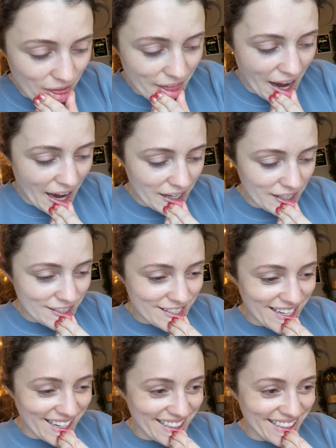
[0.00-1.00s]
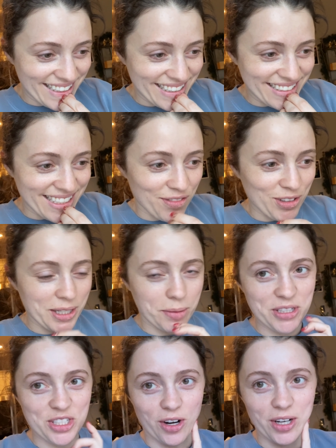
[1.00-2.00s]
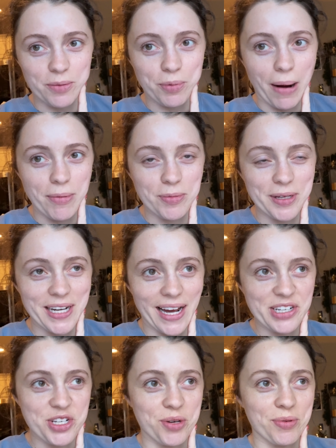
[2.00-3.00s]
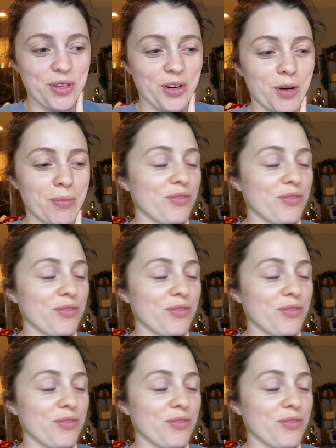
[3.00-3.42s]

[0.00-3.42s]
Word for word: that is uh, definitely going to be started probably next year with her.